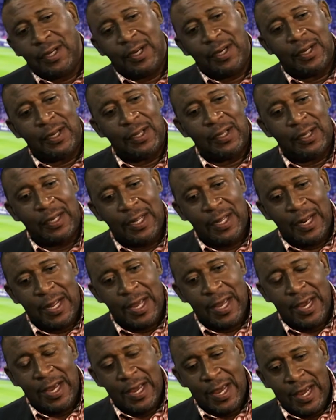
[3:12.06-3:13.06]
And
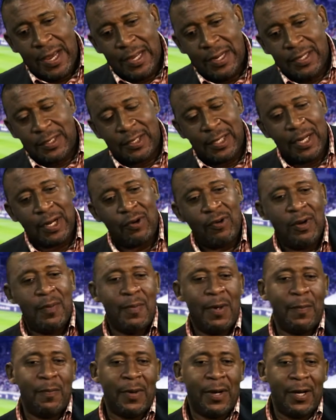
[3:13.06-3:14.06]
I distinctly
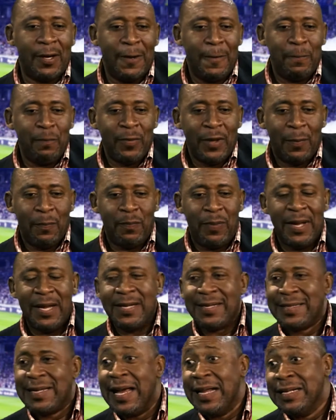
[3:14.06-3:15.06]
remember
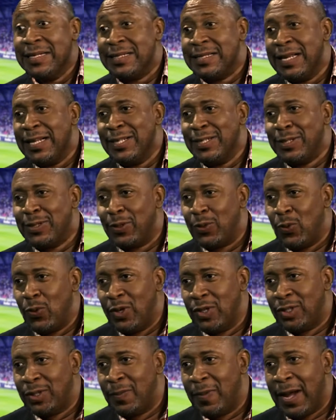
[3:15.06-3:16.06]
paying 10 cents to go
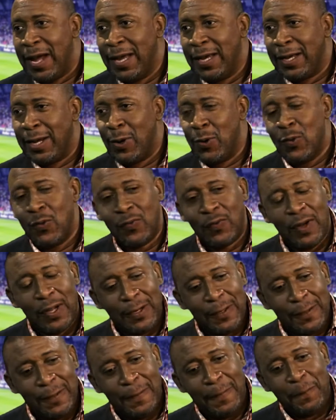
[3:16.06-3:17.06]
into Mahaica
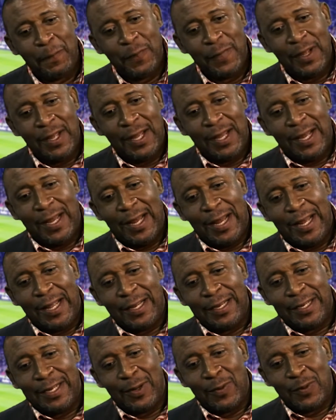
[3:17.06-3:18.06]
Oval.
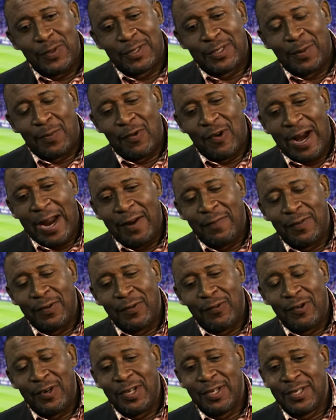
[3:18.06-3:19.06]
And there was some
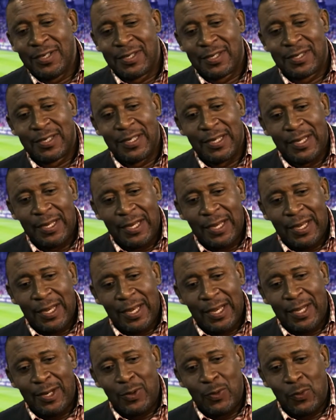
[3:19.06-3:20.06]
rivalries
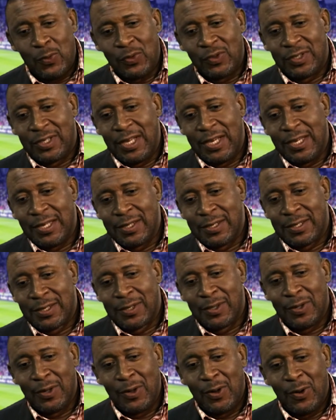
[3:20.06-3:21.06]
in those days
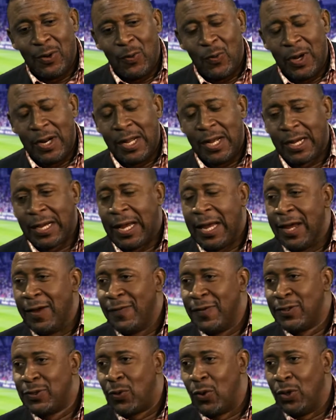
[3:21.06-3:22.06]
whether Cave
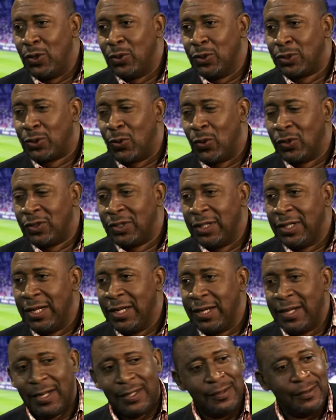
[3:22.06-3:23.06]
is going to score
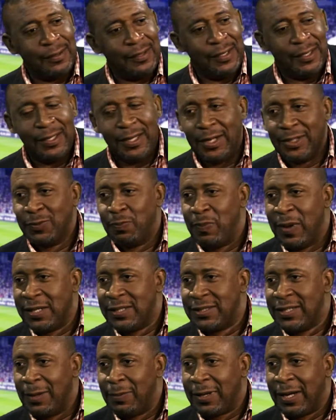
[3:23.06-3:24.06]
today, and there's bets
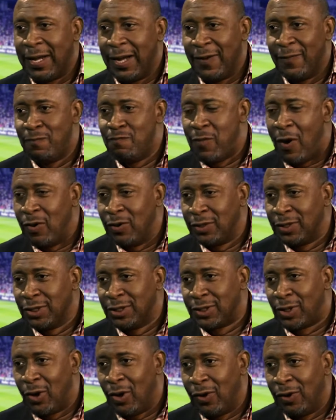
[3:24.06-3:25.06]
that Cave bound to
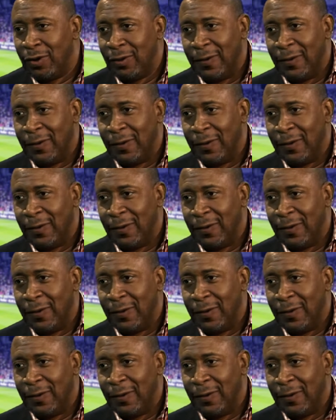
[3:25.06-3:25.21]
score.